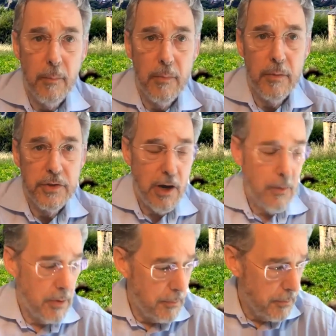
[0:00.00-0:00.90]
Start
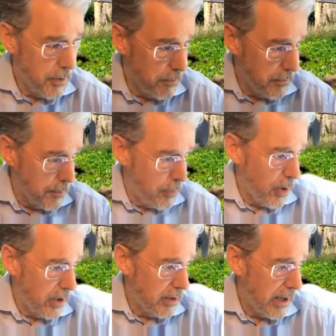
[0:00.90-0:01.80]
with the
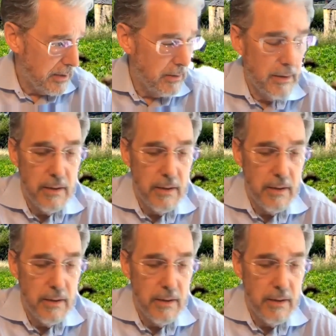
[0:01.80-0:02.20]
point that